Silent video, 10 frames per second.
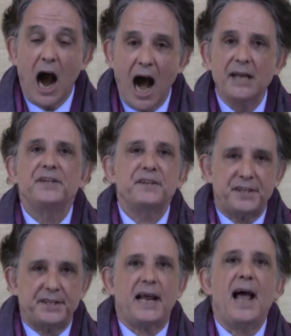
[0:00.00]

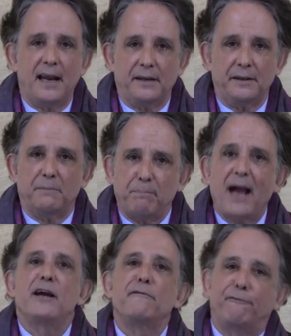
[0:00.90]
Understand that
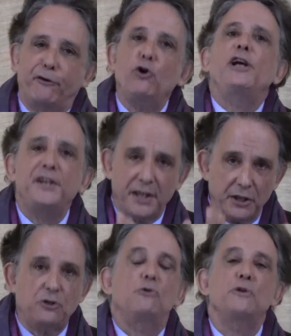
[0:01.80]
by
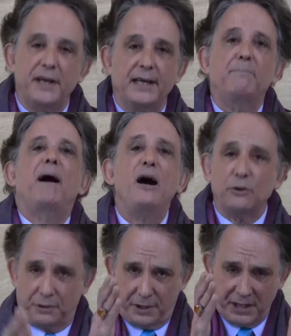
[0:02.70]
avoiding talking
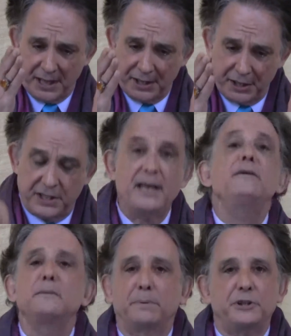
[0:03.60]
about these
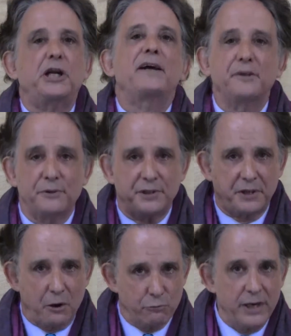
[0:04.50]
terrible shadows that
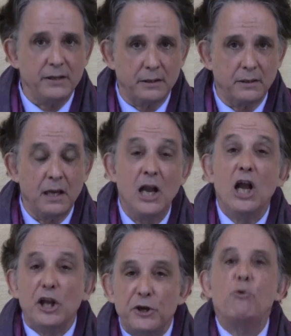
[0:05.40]
are real,
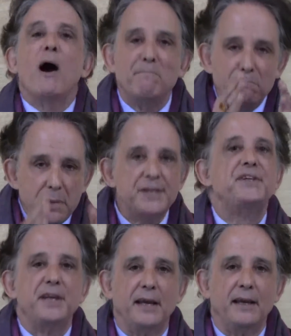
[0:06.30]
you are
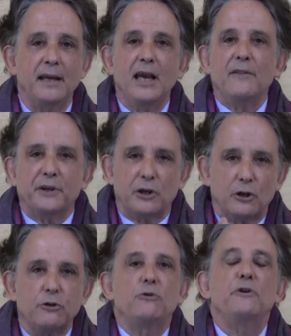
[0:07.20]
missing the
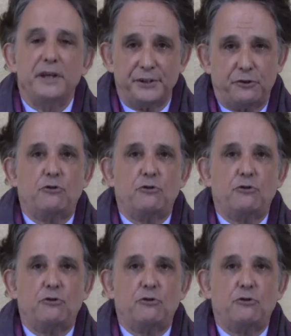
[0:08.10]
glorious